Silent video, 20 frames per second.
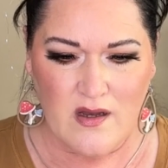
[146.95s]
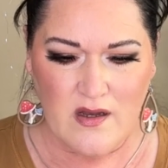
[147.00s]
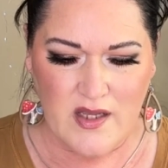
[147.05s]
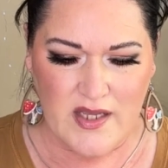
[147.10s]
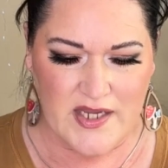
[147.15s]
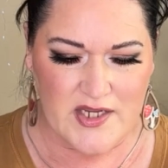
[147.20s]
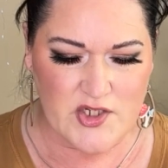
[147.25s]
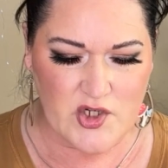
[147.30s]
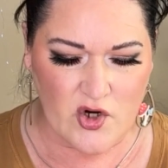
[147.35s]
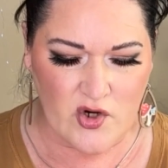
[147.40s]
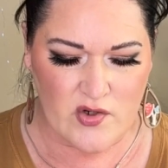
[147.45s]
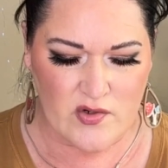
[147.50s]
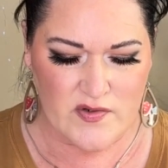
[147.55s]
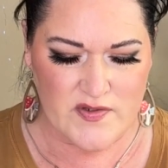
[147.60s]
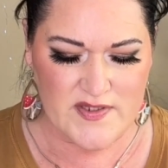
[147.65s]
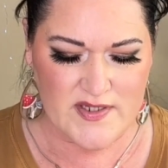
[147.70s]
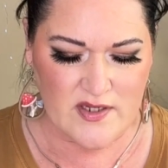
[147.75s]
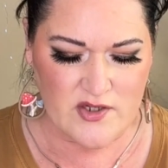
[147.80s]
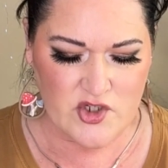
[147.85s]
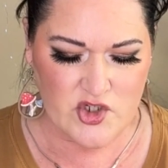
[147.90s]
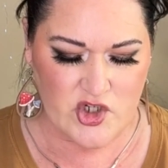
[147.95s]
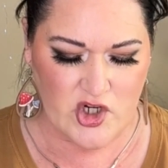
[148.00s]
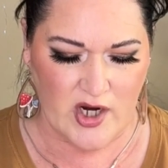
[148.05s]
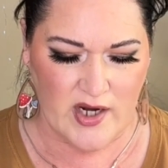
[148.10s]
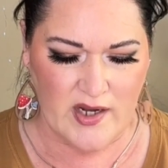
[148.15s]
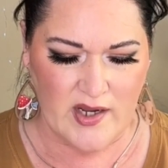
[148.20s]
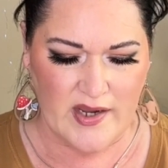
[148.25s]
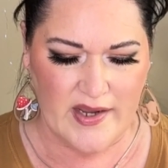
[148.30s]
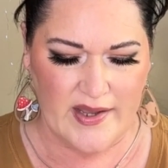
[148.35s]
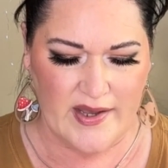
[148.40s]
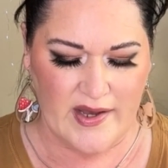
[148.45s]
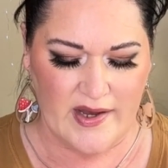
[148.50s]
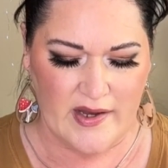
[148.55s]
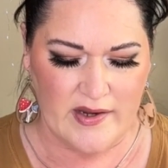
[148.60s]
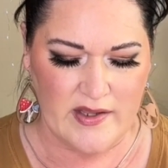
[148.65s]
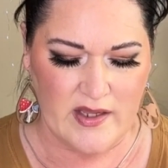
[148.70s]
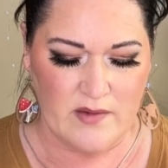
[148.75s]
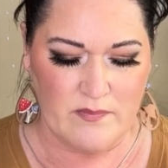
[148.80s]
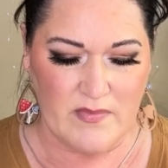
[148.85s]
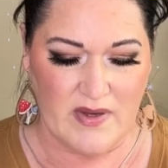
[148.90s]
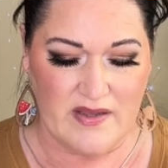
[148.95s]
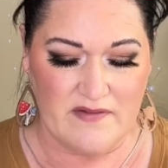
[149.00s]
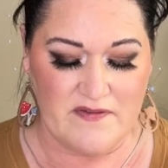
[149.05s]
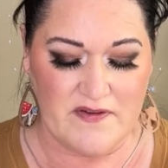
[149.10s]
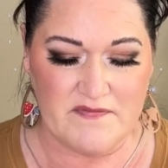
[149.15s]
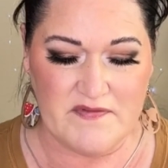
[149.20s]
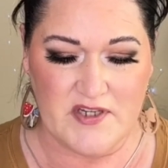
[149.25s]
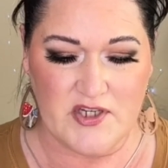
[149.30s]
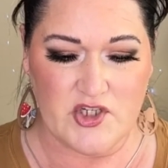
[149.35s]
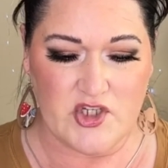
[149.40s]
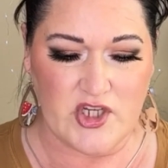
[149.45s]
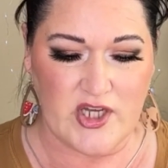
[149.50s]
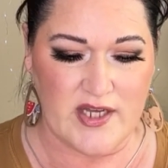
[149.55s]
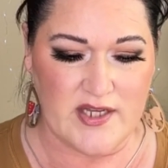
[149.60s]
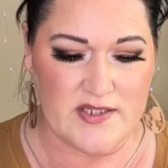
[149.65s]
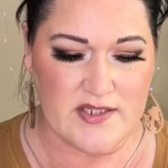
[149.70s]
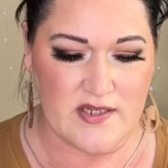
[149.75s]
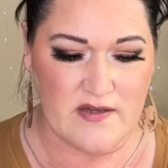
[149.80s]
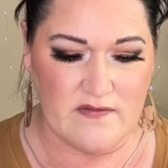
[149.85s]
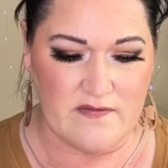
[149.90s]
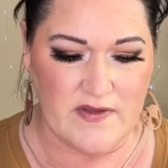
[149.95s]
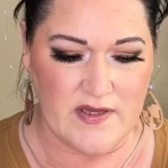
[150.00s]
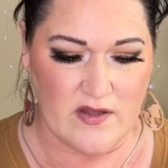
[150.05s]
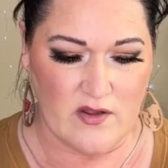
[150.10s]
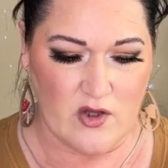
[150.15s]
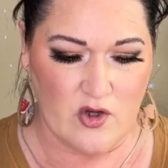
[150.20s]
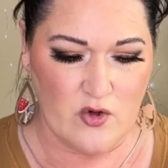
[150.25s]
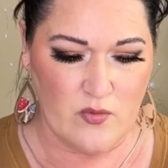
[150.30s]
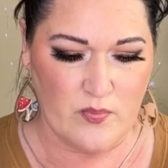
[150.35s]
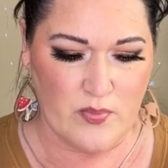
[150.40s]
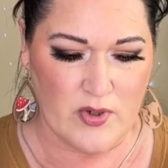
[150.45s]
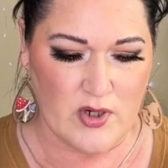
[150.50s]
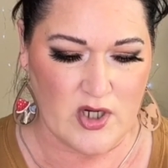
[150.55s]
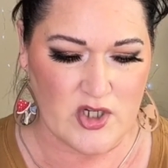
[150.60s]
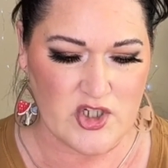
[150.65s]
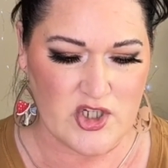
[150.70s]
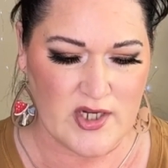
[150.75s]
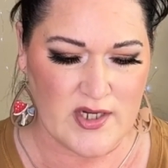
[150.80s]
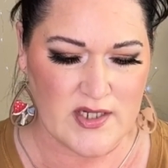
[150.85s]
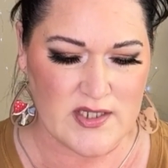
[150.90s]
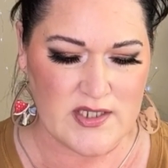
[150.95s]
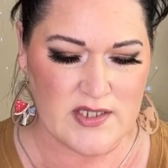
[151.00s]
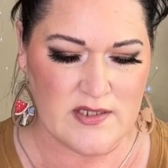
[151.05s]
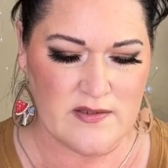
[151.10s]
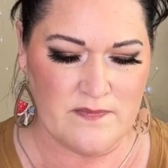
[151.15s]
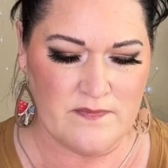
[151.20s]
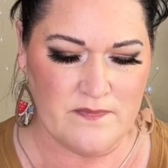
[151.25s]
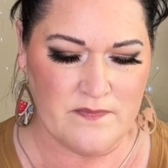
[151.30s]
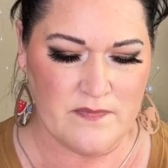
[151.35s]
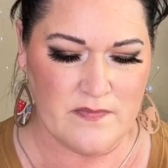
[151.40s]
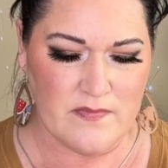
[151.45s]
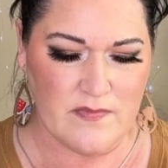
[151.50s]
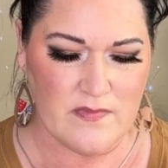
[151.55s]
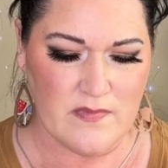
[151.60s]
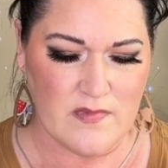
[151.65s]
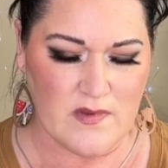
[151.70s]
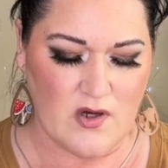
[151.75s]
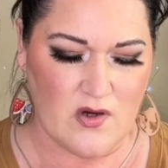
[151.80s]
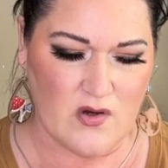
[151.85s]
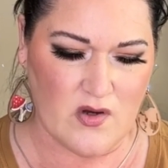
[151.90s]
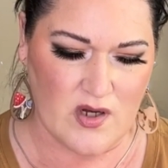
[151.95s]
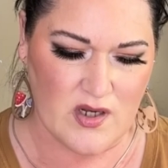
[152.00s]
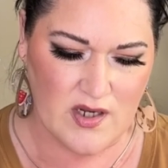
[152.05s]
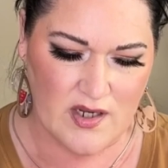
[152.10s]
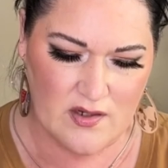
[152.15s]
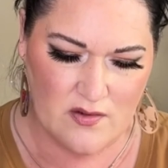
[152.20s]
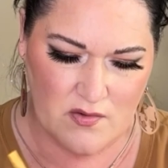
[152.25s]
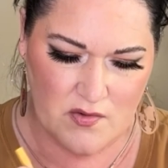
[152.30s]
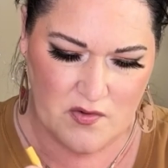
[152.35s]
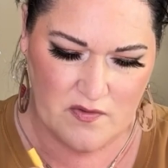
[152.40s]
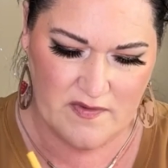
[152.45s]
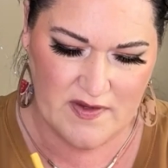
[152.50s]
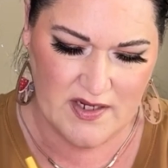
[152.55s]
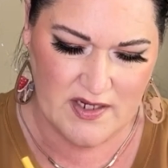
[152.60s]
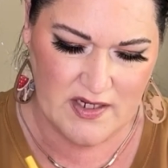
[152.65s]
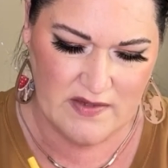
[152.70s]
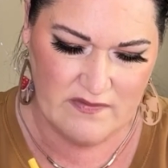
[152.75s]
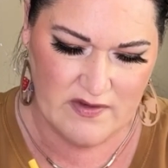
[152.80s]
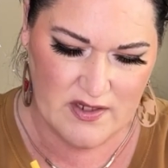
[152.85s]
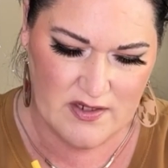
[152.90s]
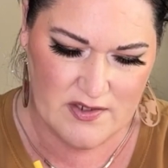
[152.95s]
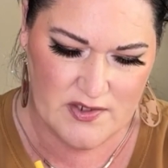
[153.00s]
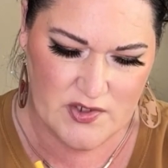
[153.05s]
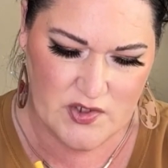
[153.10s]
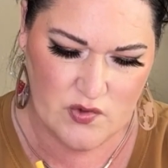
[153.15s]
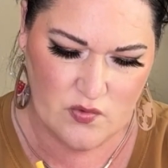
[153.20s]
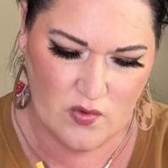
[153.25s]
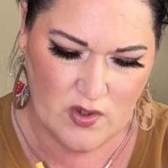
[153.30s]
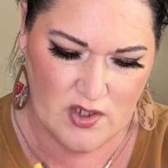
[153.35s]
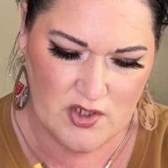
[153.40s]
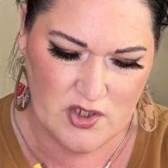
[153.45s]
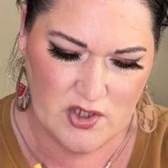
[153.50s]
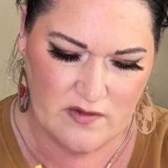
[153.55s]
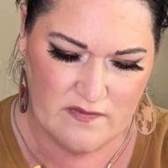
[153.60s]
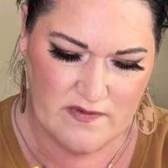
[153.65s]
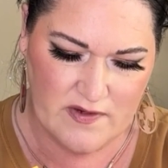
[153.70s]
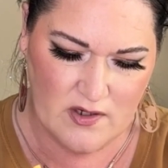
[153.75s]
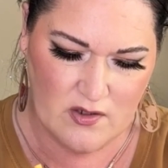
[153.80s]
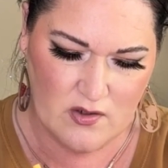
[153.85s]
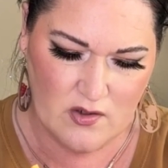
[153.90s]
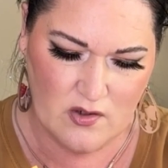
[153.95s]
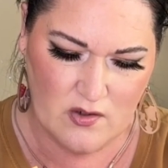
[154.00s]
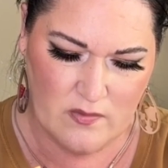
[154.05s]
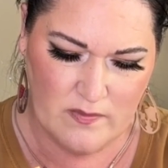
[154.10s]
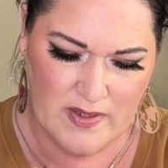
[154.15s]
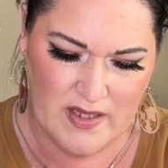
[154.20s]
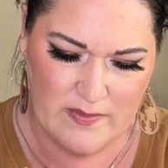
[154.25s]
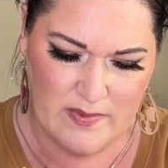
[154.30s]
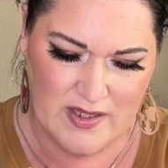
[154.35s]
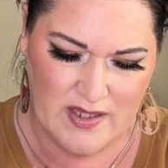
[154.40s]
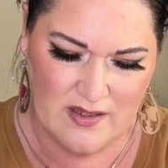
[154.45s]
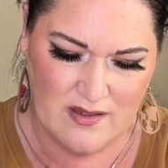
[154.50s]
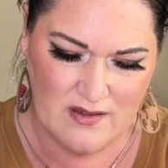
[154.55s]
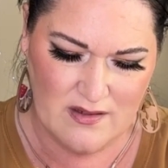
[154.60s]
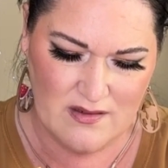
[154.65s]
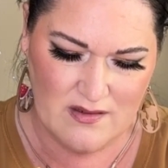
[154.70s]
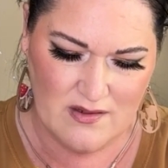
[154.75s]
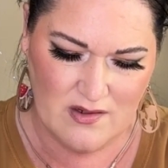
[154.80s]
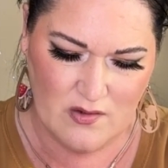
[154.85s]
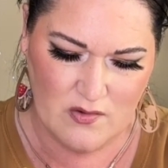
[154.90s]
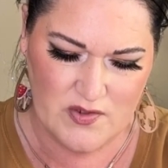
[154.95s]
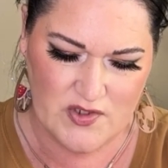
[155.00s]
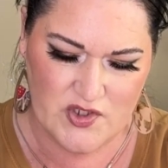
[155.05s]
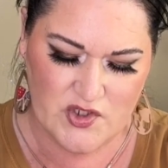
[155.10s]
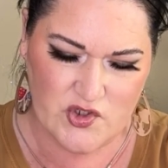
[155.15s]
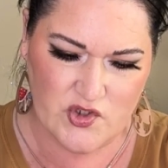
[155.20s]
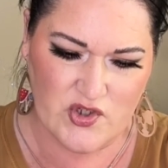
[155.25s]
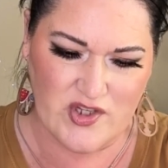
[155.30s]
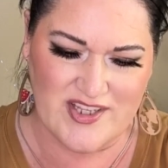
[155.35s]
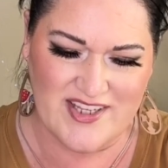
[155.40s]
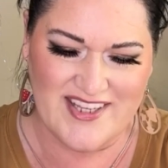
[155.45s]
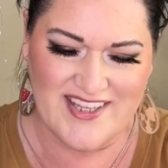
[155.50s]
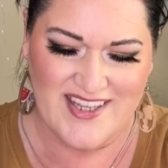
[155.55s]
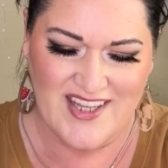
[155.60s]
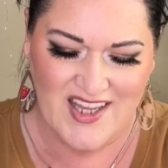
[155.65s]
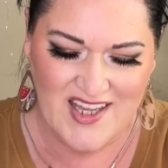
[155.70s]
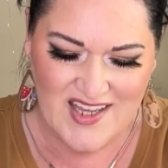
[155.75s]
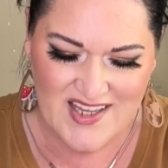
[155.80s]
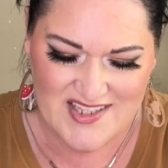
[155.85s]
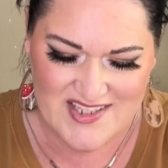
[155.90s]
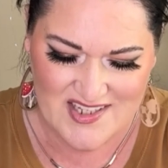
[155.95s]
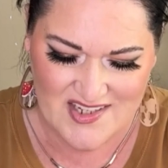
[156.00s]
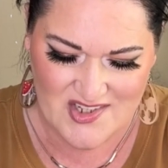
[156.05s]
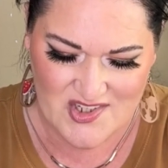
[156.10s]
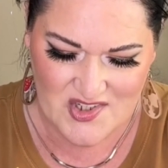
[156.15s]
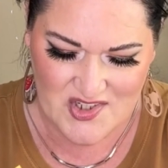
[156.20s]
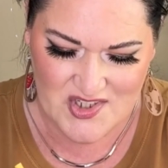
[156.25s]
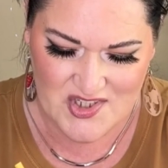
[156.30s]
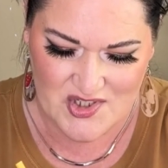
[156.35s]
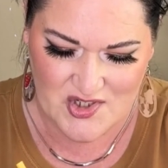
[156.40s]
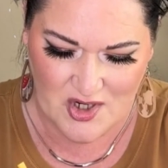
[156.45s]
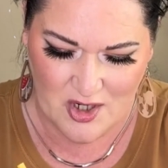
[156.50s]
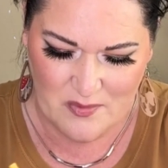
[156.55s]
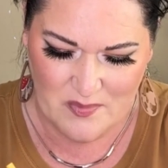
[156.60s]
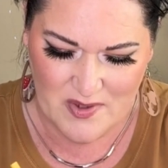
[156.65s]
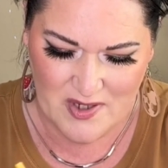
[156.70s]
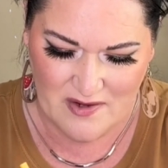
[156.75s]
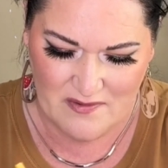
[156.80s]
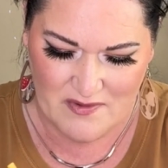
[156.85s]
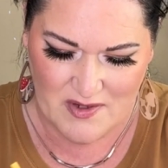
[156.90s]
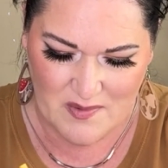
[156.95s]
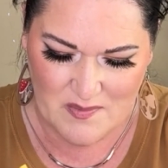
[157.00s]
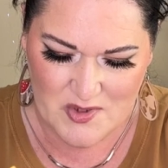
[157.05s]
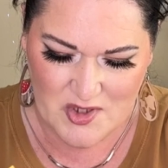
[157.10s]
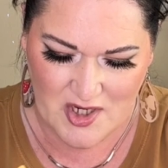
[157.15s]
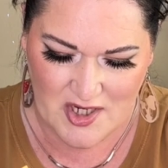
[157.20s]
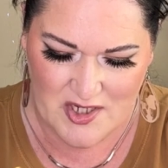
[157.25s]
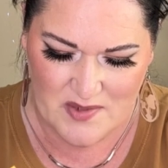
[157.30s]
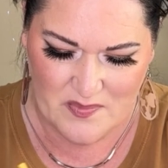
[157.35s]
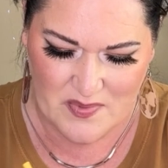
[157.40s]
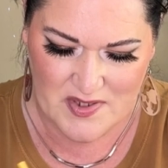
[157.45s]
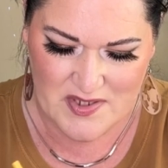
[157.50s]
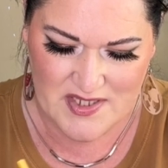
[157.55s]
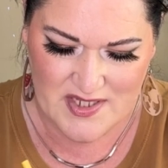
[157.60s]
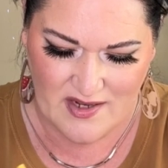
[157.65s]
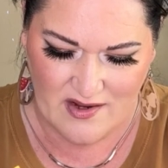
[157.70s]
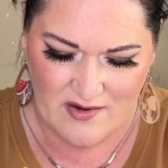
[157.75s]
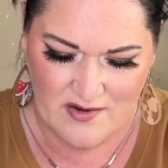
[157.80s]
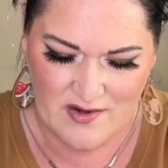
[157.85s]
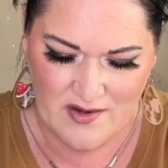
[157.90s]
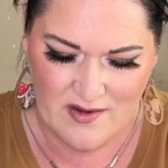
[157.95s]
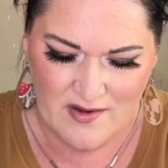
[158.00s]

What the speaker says: Eternal Sunshine I had in my 50 Shades of Yellow project. Oh god, I don't know if I can even get a swatch off here. Oh, maybe. Oh, it's actually scraping off what I'm trying to put down.